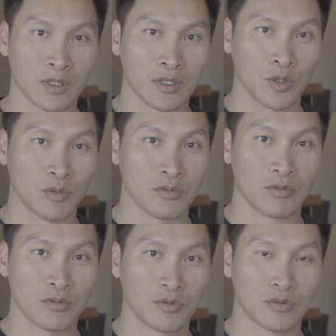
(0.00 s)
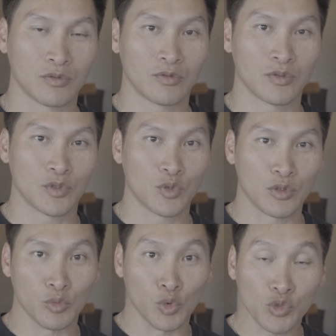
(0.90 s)
the
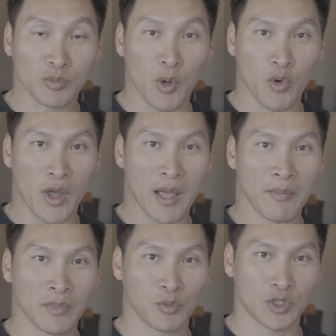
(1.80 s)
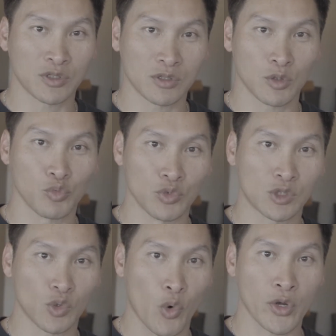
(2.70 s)
Roots program, which is the
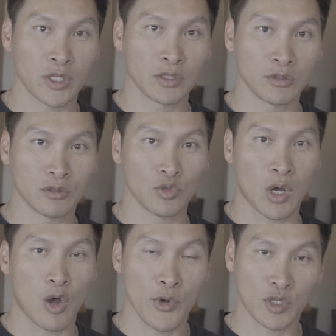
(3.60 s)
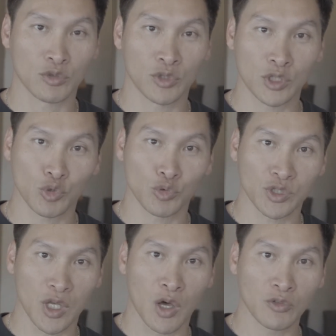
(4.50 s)
Restoring to Our Originally True
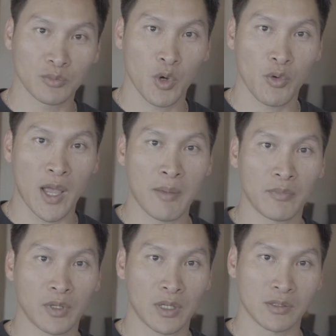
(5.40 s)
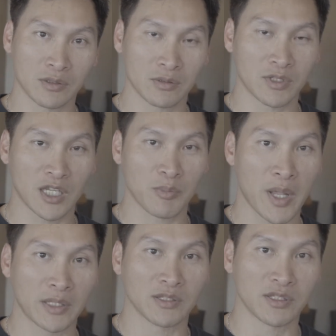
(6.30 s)
Selves program that is taking
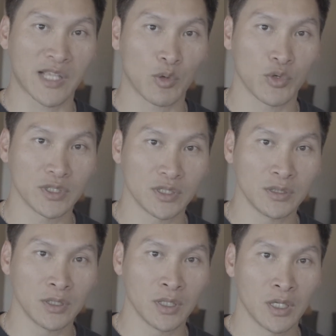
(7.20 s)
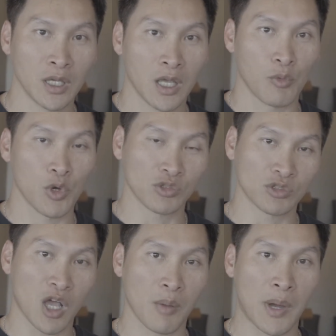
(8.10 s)
place in San Quentin. And we also
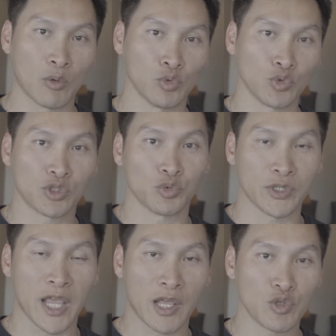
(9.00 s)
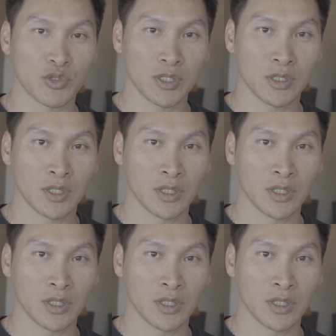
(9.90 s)
talk about Roots to Reentry.